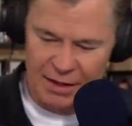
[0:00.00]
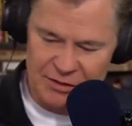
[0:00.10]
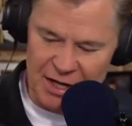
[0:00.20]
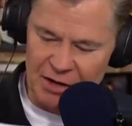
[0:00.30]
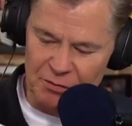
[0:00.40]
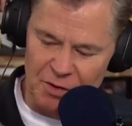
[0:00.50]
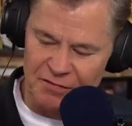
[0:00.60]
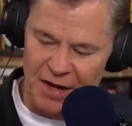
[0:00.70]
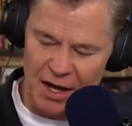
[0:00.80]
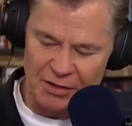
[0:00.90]
Darren
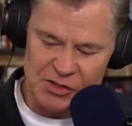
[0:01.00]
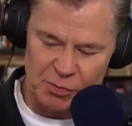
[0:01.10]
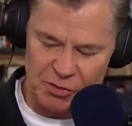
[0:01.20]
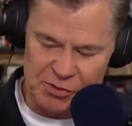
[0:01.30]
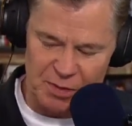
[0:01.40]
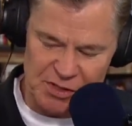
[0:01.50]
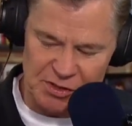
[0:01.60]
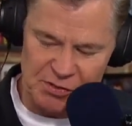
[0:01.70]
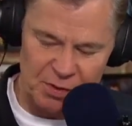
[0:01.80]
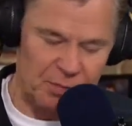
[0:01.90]
Rovell, sports
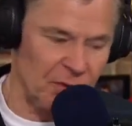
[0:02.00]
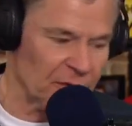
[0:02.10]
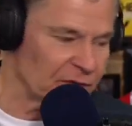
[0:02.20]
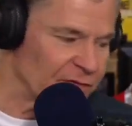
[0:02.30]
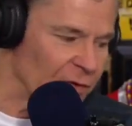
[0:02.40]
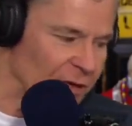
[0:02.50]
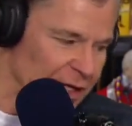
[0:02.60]
business reporter for